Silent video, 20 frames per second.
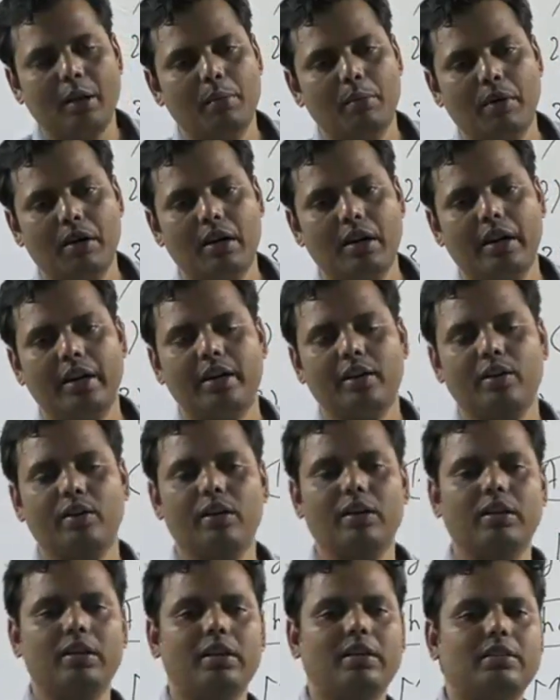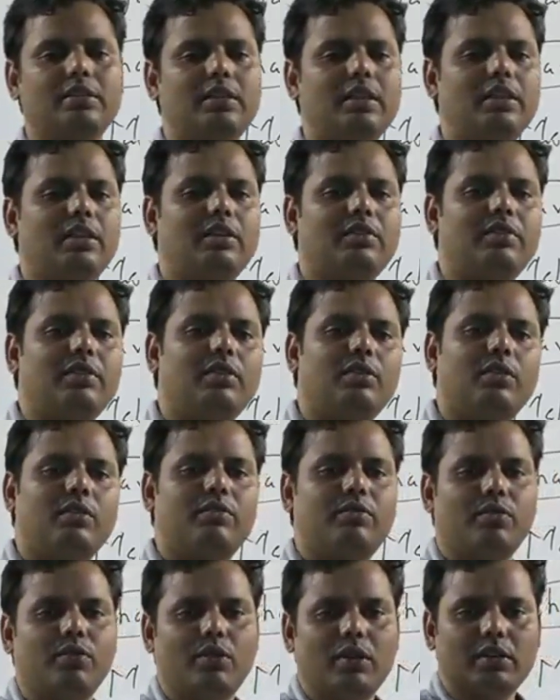But later on, instead of
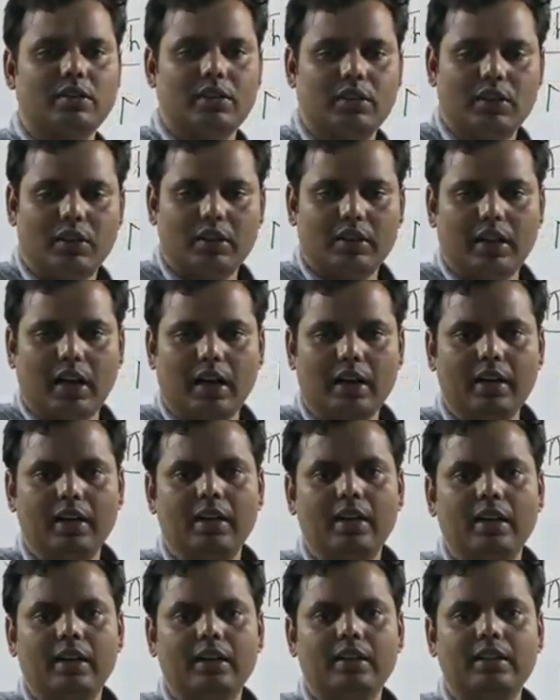focusing on that,